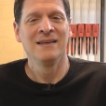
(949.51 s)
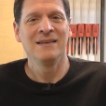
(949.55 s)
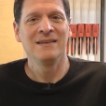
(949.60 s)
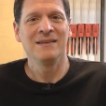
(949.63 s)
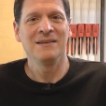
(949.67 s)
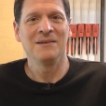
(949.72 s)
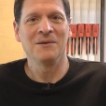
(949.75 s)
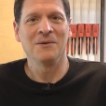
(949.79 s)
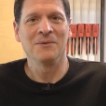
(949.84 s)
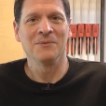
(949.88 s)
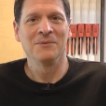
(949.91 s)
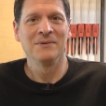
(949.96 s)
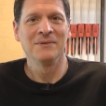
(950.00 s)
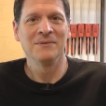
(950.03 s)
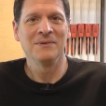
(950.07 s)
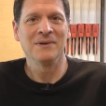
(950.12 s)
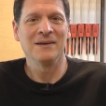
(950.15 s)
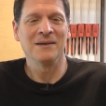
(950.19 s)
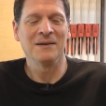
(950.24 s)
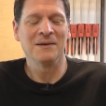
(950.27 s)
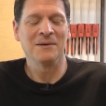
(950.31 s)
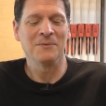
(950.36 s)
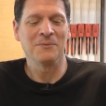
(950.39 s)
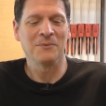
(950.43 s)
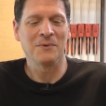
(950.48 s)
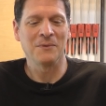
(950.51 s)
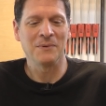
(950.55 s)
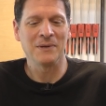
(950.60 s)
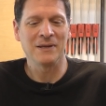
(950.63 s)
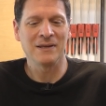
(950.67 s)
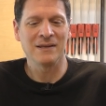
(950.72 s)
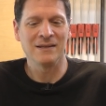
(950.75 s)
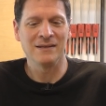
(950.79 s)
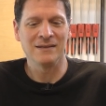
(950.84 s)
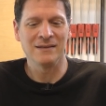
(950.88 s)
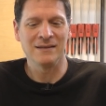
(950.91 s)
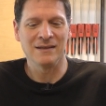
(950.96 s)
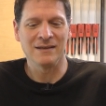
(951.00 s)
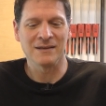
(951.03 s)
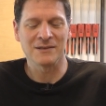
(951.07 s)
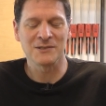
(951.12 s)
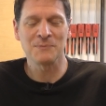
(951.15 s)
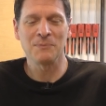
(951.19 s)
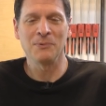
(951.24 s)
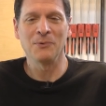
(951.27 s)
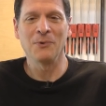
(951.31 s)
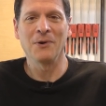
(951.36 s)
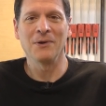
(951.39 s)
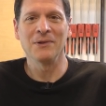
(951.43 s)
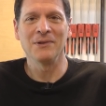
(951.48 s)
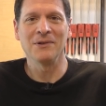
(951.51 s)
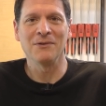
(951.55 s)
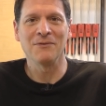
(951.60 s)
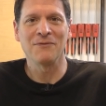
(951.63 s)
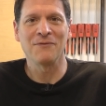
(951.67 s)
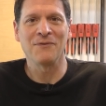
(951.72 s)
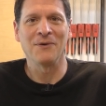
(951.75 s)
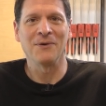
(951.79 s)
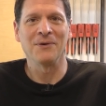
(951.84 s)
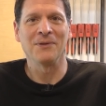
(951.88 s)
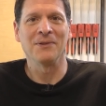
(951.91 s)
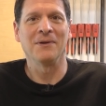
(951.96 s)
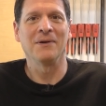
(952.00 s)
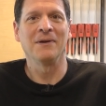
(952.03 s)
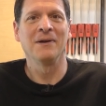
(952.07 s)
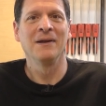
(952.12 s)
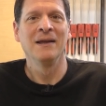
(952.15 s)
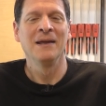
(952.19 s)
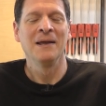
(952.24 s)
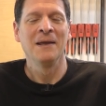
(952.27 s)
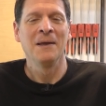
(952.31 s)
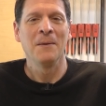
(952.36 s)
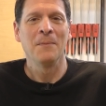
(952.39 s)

you know, uh, where we can uh, explore a little further.